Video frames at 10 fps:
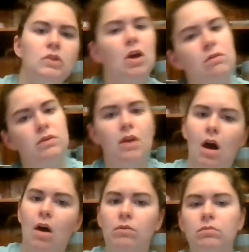so
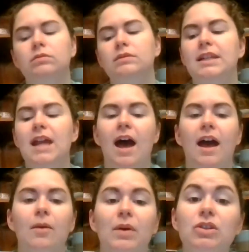so
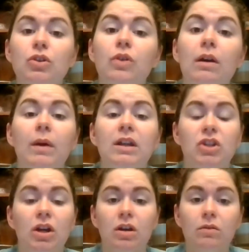today, but it's a great way to
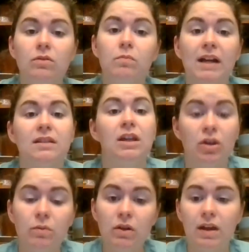start practicing
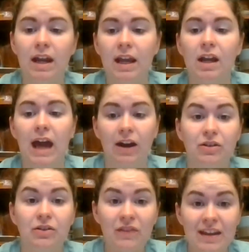communicating on how
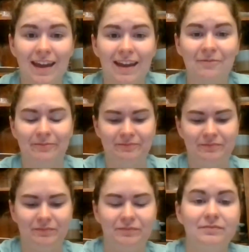you're feeling.
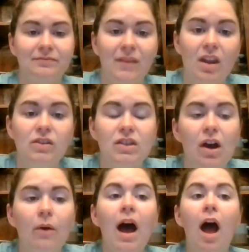
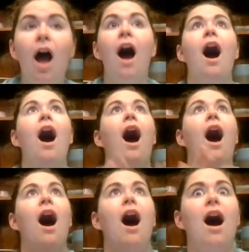So
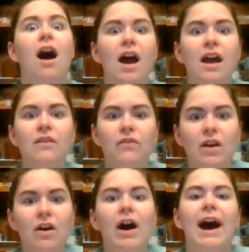I
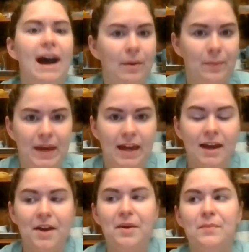feel happy
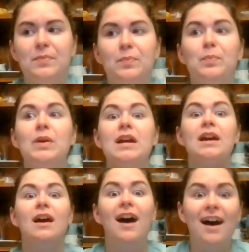
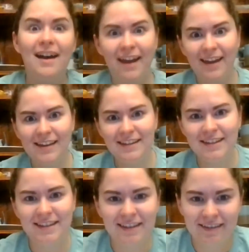
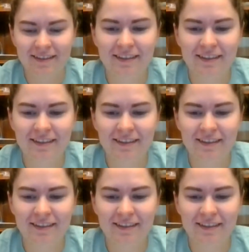because